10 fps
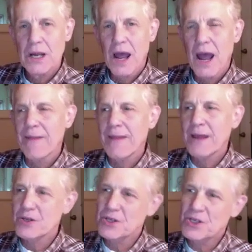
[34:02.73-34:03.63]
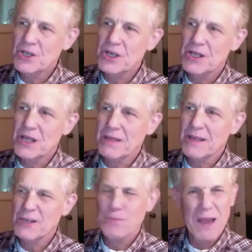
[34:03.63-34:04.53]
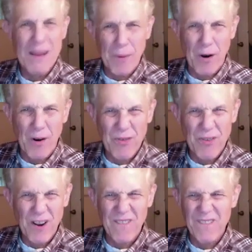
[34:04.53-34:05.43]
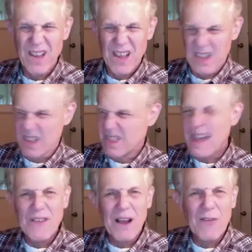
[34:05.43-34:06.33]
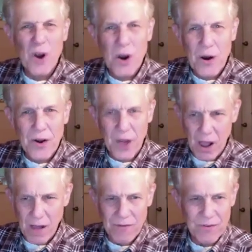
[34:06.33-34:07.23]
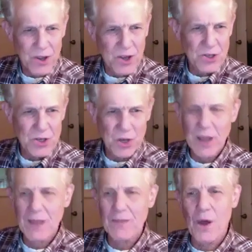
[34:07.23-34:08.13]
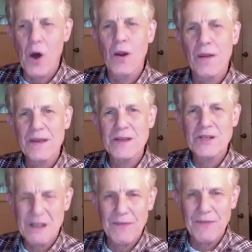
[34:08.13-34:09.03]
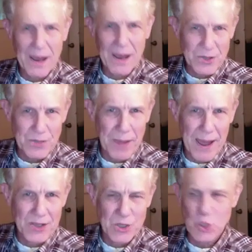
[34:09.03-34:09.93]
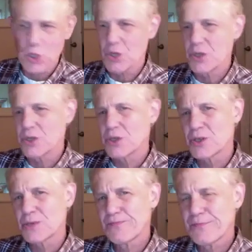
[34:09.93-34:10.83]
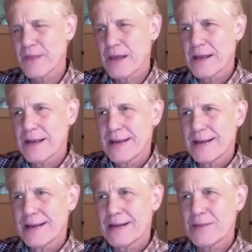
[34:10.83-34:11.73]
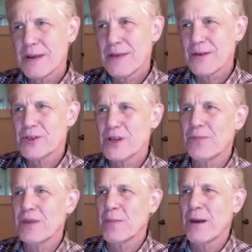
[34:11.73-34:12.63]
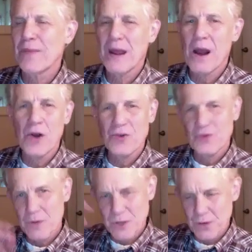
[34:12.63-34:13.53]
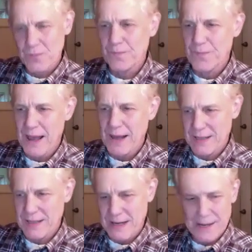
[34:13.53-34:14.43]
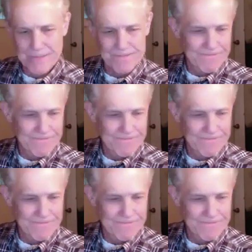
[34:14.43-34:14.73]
And then to see that these people that they've never heard of took in all of these 7,000 passengers. To me, there's something about that altruism that the